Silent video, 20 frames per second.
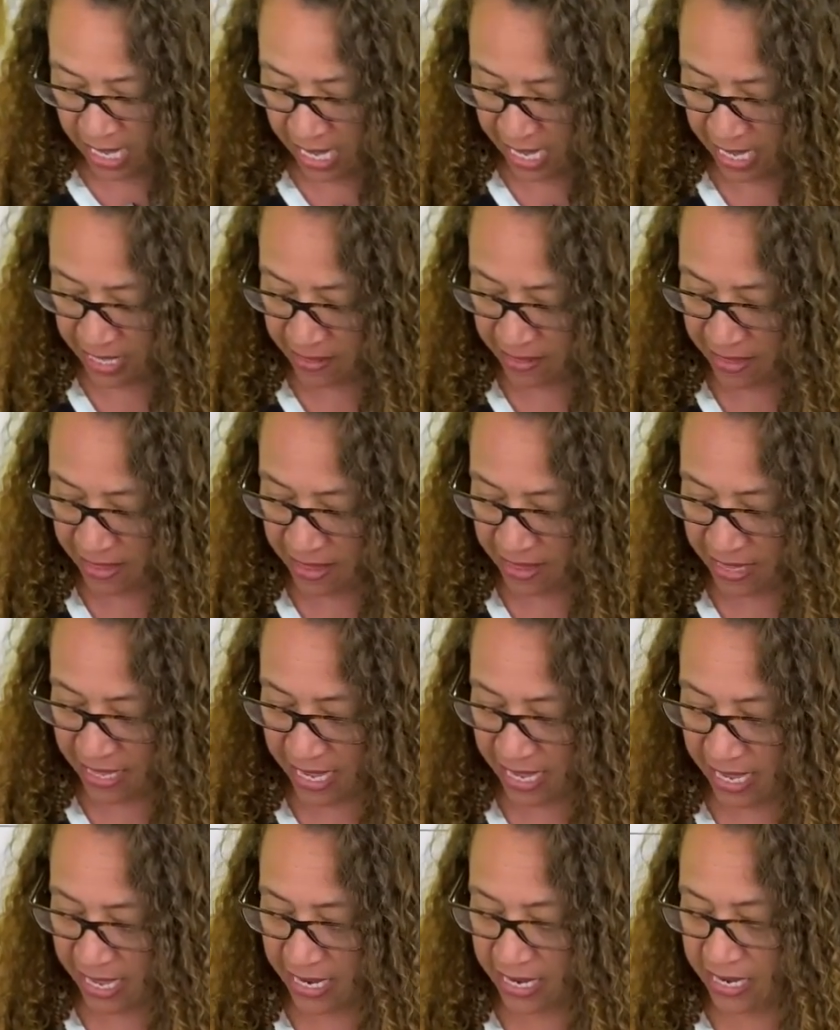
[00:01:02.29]
And
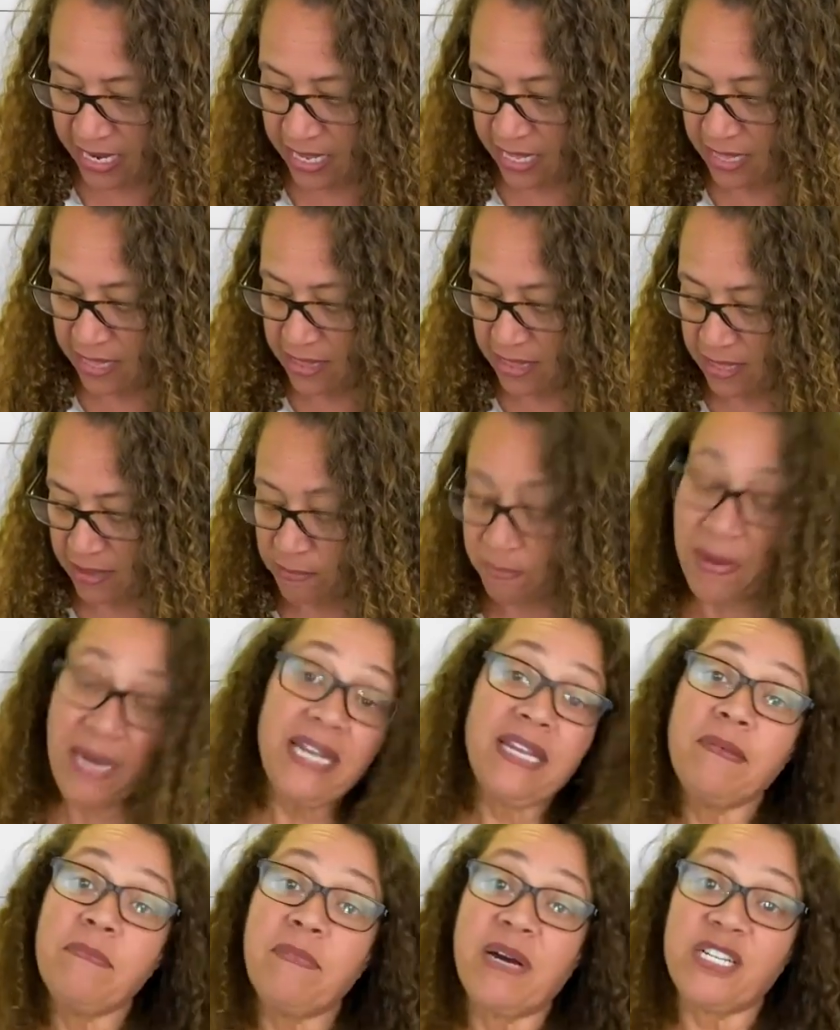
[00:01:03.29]
then the
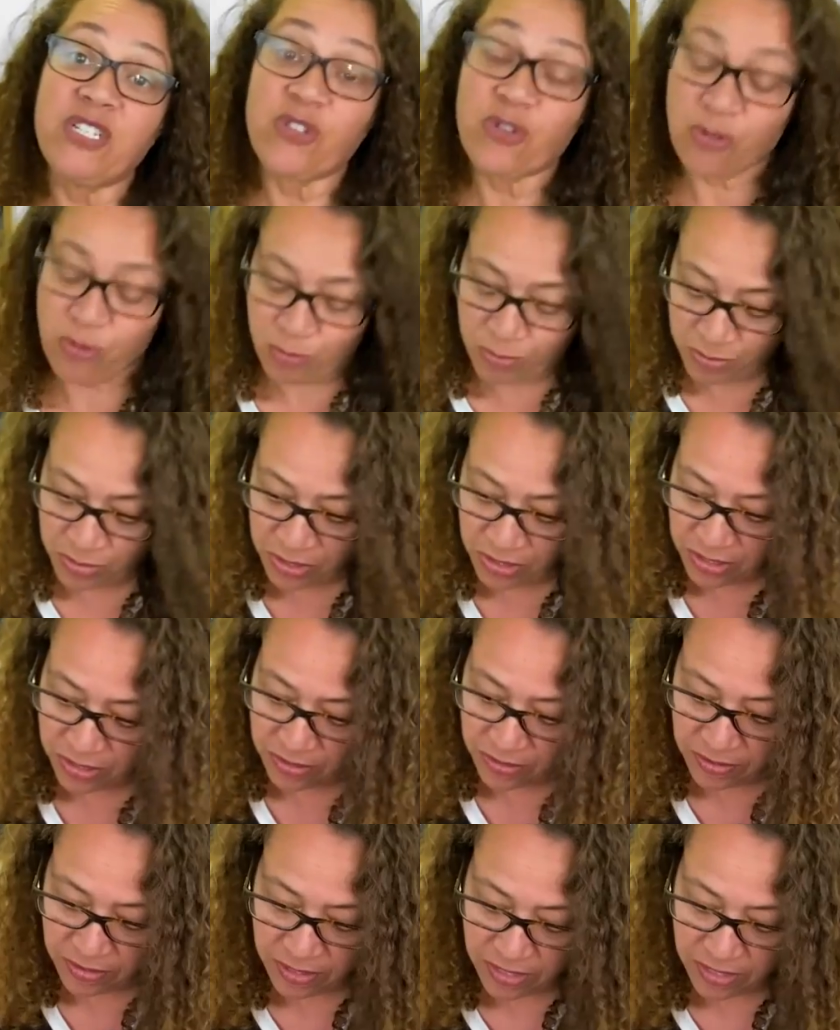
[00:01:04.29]
button mushrooms,